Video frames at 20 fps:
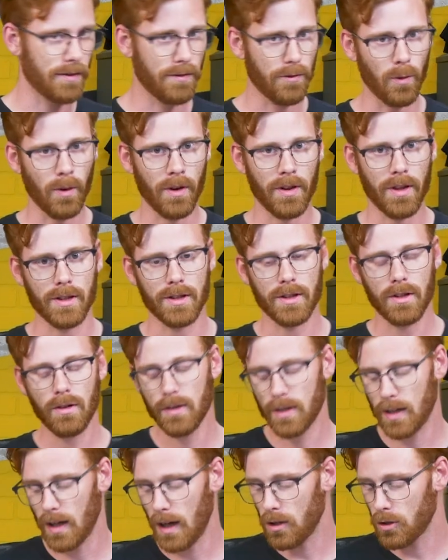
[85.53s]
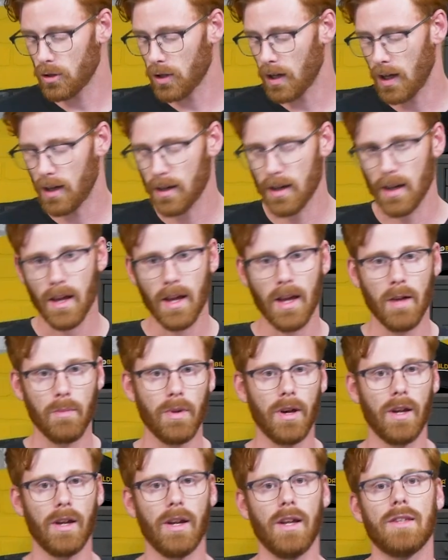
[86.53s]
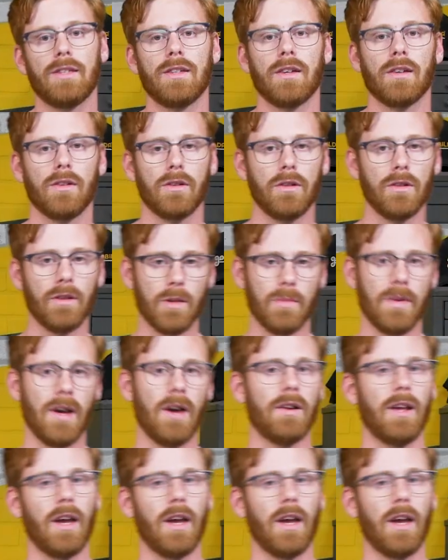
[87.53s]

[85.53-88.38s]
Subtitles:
for this 2-stage kit, but it's a good amount